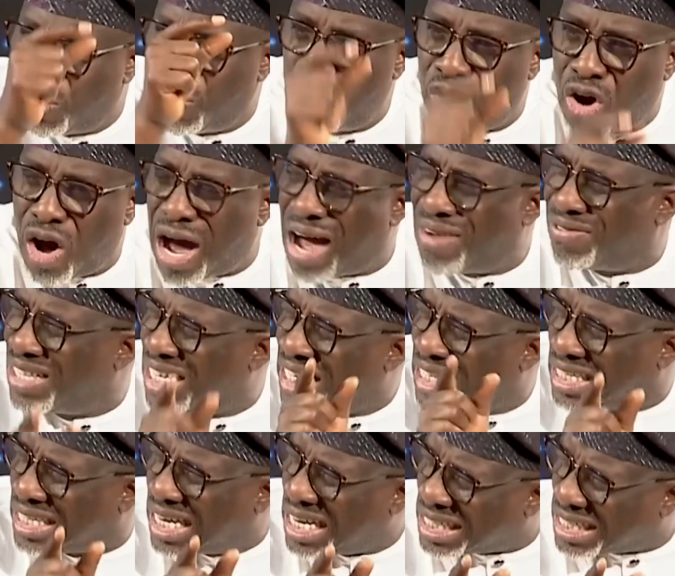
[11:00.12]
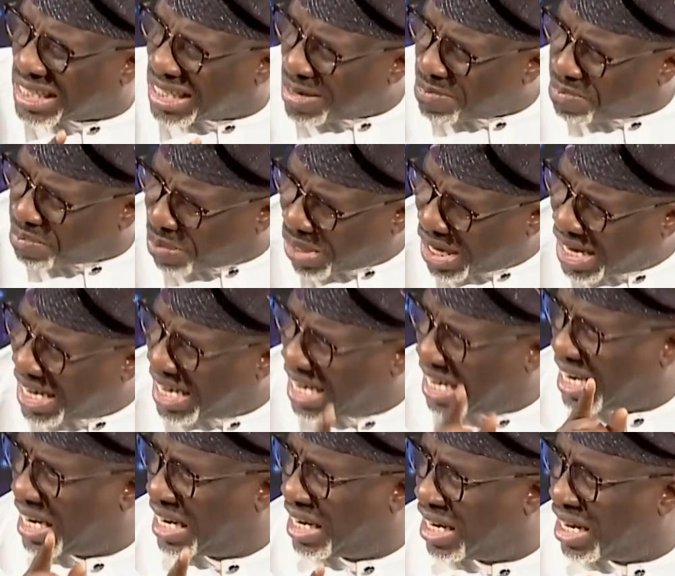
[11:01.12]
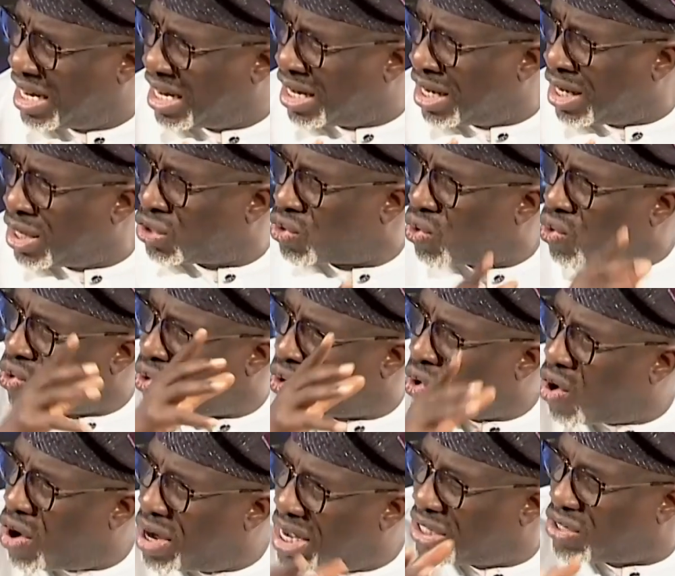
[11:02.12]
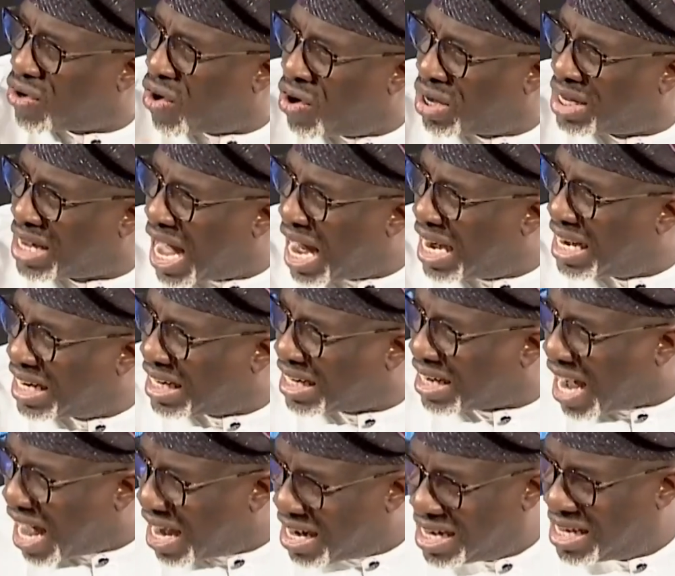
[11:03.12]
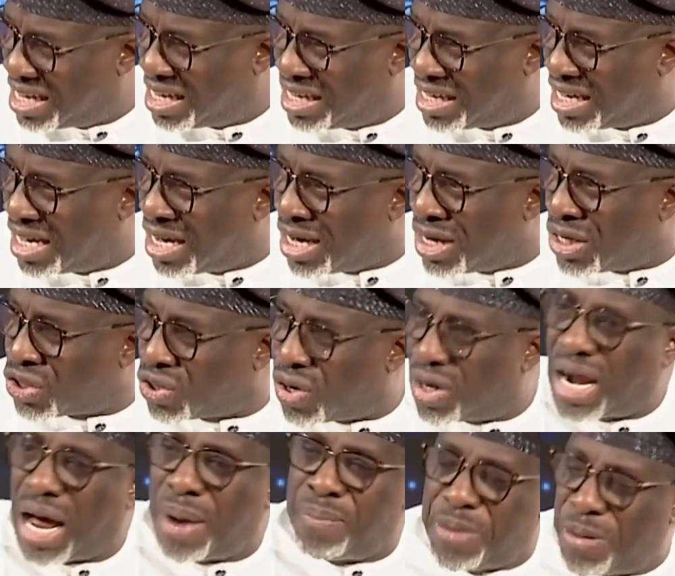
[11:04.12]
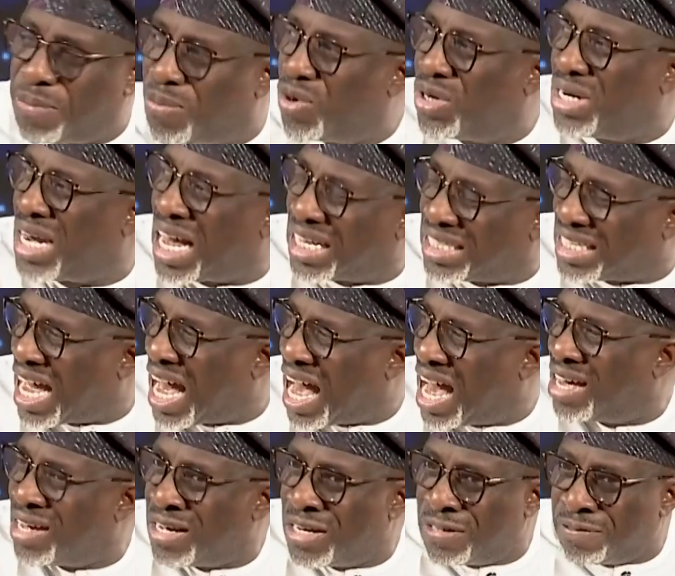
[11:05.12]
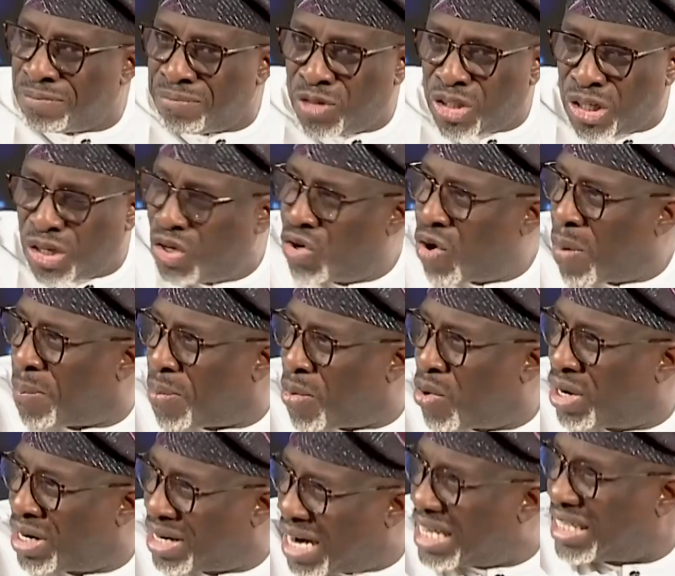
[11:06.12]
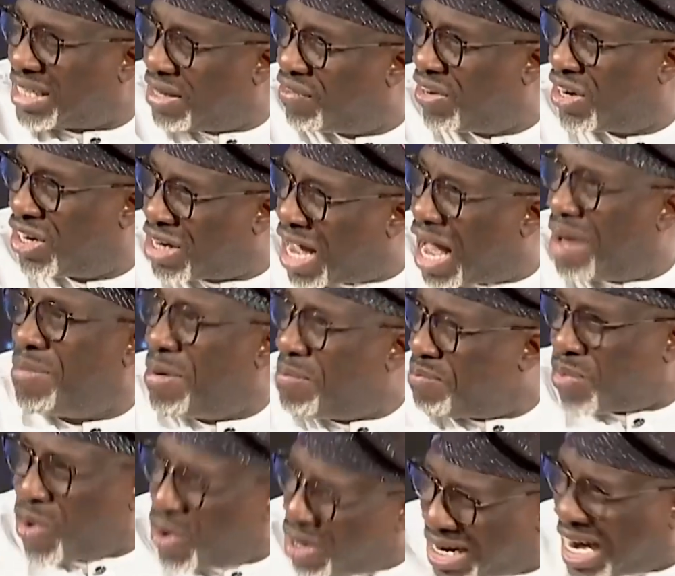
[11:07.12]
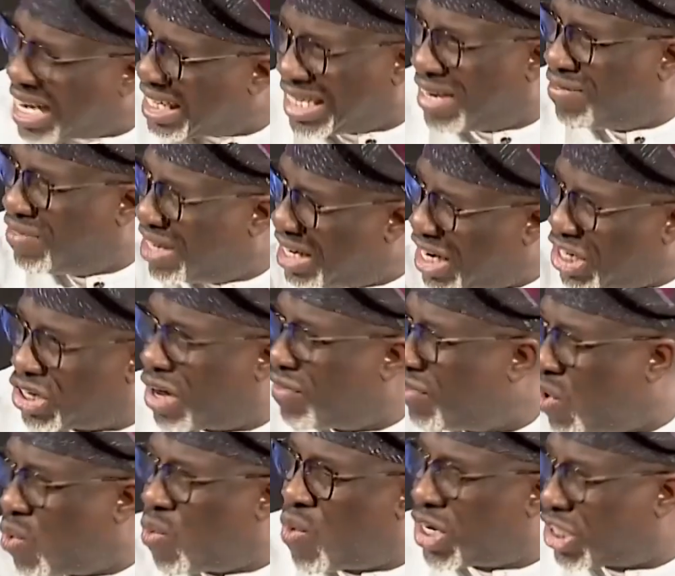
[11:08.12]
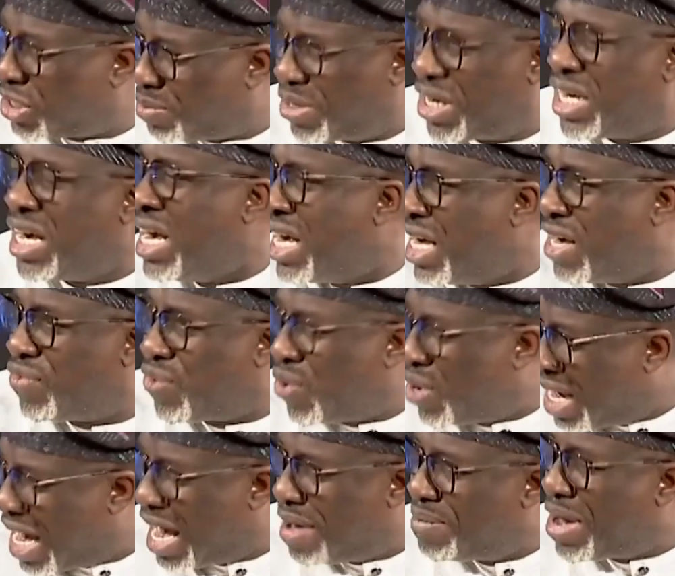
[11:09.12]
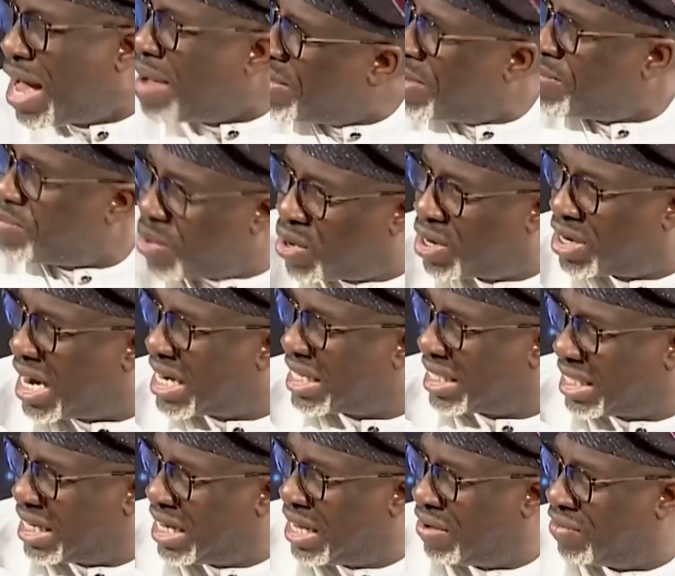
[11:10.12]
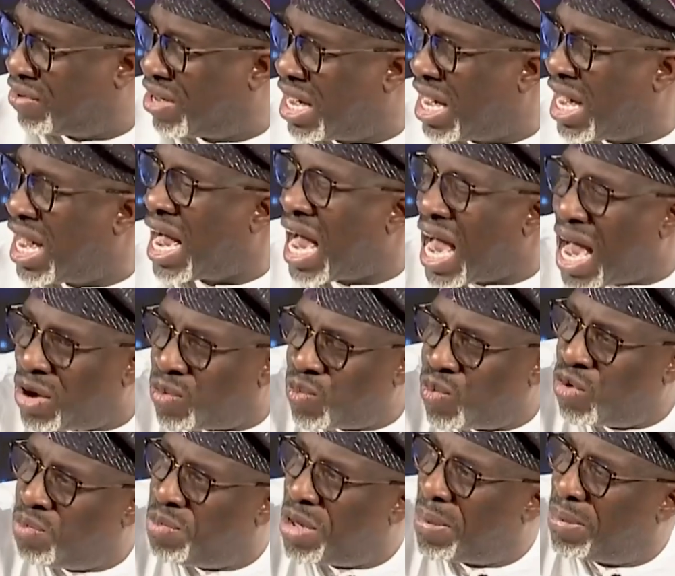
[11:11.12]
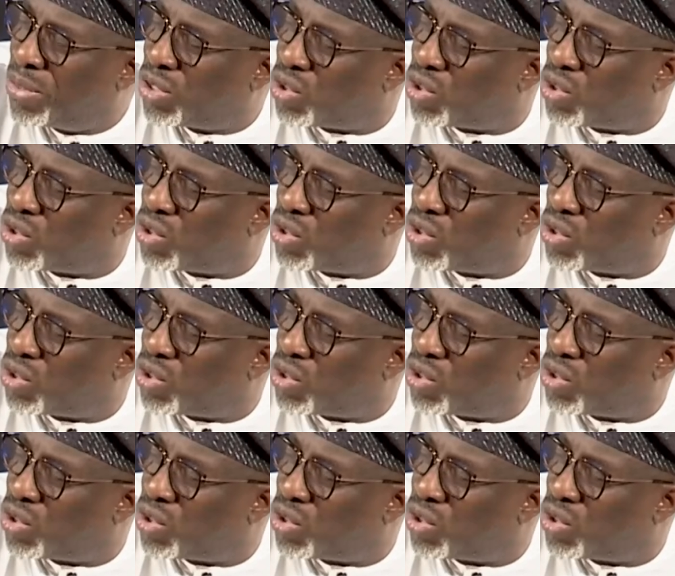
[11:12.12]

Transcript: not have the discipline to grow it organically so that people that are, you know, progressive in nature, I'm a progressive in nature. If you watch me, if you hear me, I'm a progressive, will be able to